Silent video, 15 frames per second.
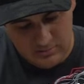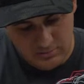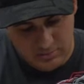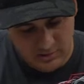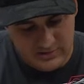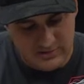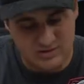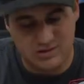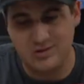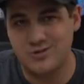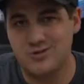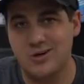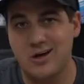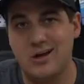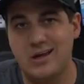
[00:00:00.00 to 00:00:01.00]
putting this in your
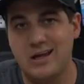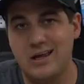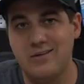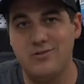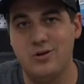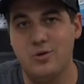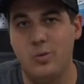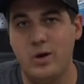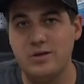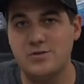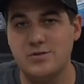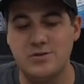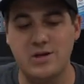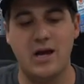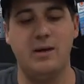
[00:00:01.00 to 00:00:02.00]
truck. I'd hate for you to waste
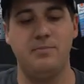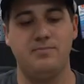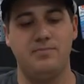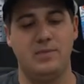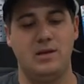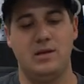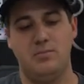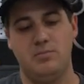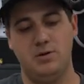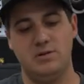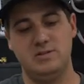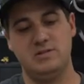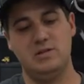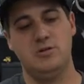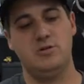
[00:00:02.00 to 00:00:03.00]
your time put
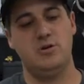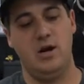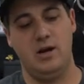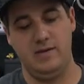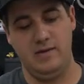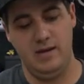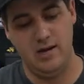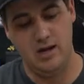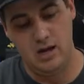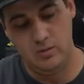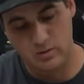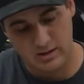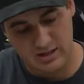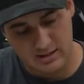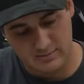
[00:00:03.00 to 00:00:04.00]
this in your truck and then it not
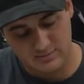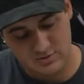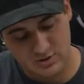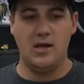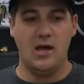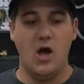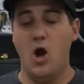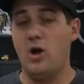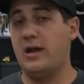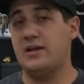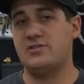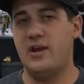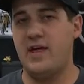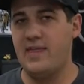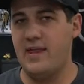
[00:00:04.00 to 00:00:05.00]
work out. Okay,
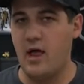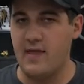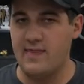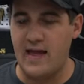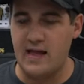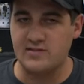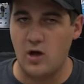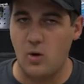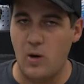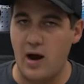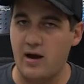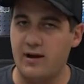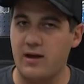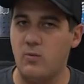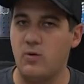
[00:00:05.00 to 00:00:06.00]
so now that uh, that's all
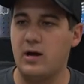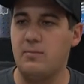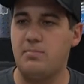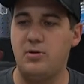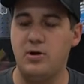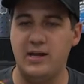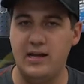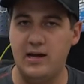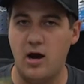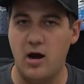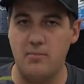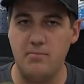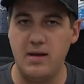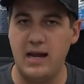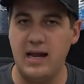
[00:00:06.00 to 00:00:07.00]
wired in, we're gonna put in
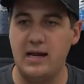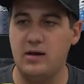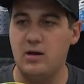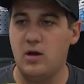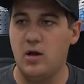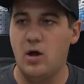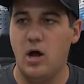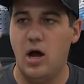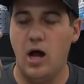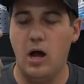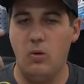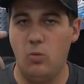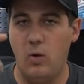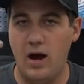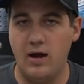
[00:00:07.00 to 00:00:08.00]
our main
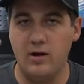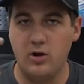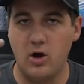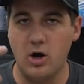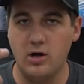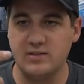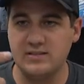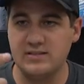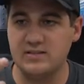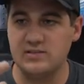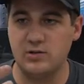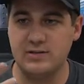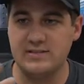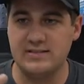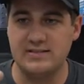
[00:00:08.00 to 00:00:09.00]
uh, wiring harnesses.
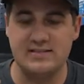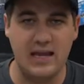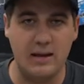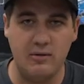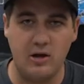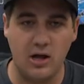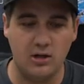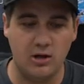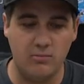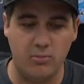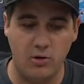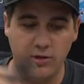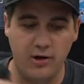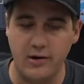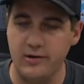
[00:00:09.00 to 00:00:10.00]
So it's the same color on
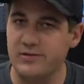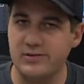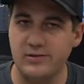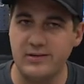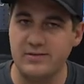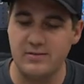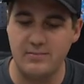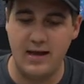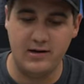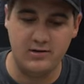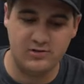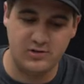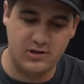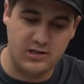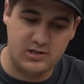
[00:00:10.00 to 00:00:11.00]
both harness, so it doesn't matter.
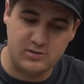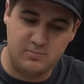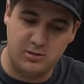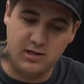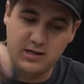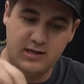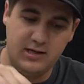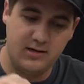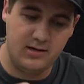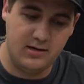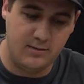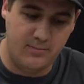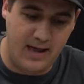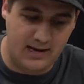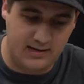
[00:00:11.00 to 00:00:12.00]
So they just plug in here into
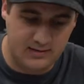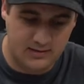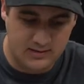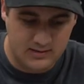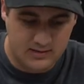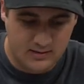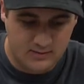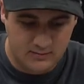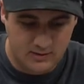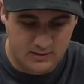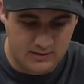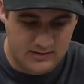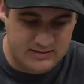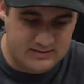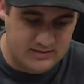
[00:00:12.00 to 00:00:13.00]
the back,
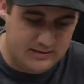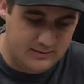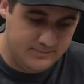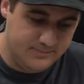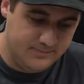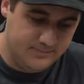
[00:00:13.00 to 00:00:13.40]
real easy.